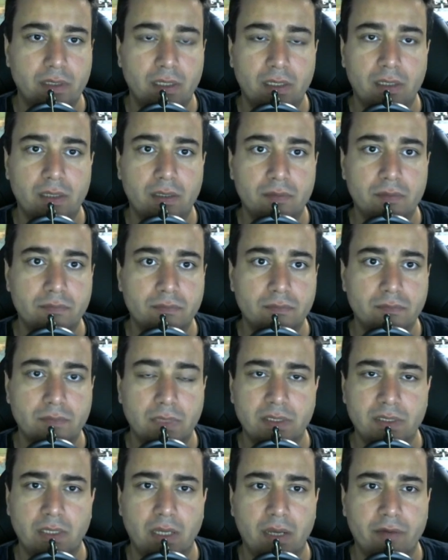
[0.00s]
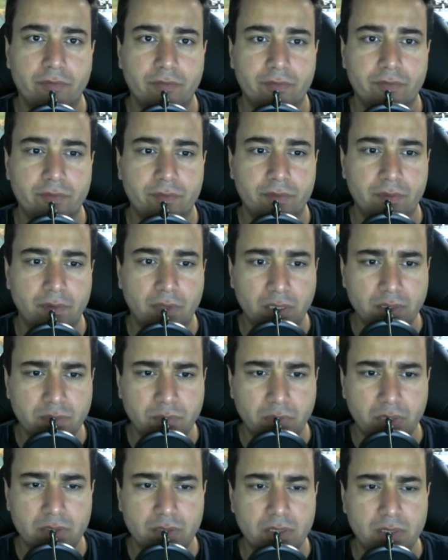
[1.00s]
I think I have not,
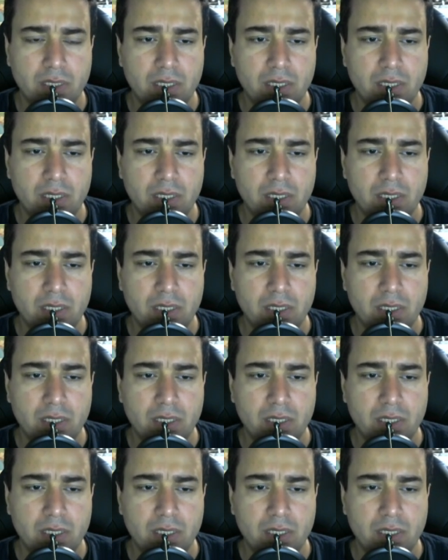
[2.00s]
but